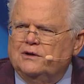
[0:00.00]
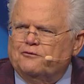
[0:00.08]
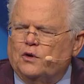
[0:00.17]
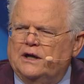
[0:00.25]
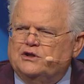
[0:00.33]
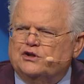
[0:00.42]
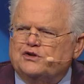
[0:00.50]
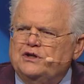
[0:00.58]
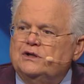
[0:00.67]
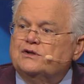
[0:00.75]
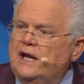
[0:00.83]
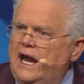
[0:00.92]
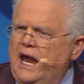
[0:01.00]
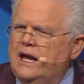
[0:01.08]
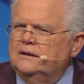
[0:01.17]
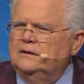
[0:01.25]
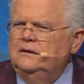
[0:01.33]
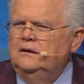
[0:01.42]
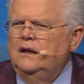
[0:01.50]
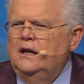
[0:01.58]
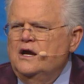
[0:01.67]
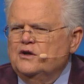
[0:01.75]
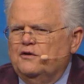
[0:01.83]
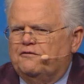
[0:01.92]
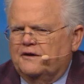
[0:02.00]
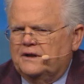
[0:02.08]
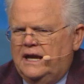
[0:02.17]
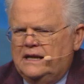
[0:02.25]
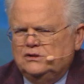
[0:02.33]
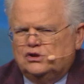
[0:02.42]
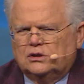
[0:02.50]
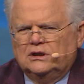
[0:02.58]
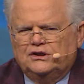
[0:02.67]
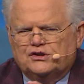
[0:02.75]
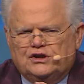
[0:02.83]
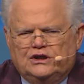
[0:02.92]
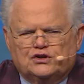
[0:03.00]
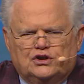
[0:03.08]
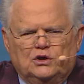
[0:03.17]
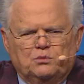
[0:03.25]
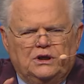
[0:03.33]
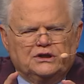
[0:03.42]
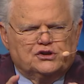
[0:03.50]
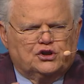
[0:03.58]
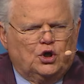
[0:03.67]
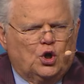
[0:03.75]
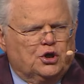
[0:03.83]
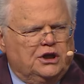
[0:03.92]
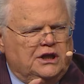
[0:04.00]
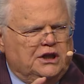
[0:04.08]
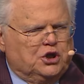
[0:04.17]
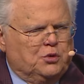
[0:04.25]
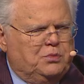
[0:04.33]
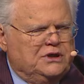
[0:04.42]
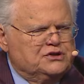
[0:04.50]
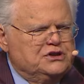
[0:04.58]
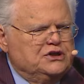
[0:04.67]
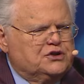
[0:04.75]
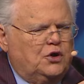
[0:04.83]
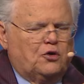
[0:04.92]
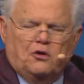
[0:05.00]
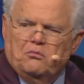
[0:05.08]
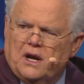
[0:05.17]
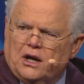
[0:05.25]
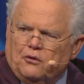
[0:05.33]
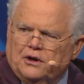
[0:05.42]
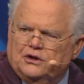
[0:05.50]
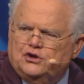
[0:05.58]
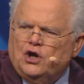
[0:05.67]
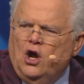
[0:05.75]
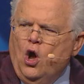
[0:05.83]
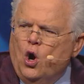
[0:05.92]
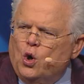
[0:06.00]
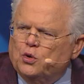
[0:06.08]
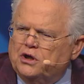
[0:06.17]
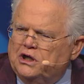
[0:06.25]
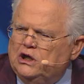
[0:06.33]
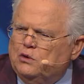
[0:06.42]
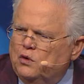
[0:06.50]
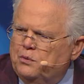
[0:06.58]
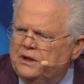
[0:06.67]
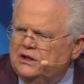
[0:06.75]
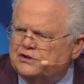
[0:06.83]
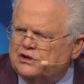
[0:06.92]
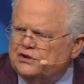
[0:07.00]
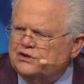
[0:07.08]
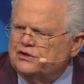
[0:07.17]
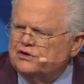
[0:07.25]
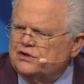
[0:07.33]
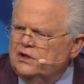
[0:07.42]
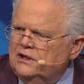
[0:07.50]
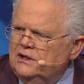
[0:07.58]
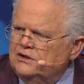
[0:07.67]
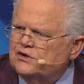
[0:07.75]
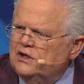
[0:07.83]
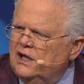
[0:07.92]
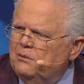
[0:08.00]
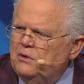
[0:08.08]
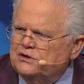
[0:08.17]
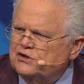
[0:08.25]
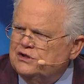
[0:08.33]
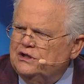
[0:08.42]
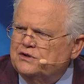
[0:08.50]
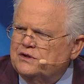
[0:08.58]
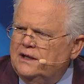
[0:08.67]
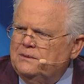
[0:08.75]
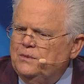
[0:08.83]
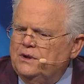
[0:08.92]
of righteousness and to financially assist them get started in a business or a marriage on an equal basis. See how much sense that